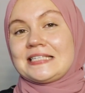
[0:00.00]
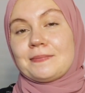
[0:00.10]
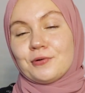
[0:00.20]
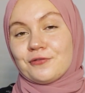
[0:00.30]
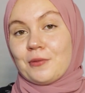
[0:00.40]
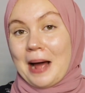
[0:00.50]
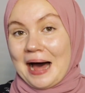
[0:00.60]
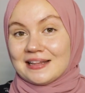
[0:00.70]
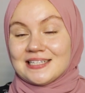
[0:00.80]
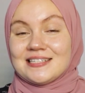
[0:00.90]
support from
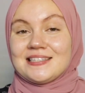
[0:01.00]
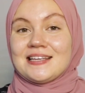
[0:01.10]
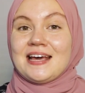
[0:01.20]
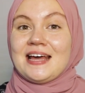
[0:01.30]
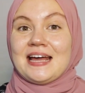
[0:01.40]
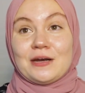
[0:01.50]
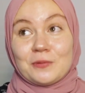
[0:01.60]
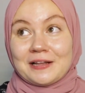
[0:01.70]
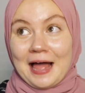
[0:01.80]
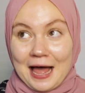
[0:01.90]
others, it
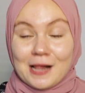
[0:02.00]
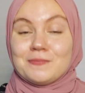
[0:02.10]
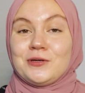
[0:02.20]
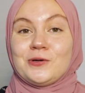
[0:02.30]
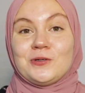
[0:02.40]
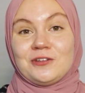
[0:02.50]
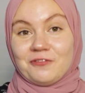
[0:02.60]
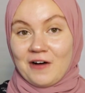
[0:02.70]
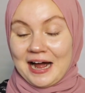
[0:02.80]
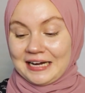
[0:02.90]
will help you to
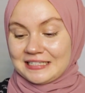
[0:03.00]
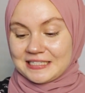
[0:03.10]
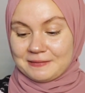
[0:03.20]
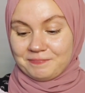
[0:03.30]
find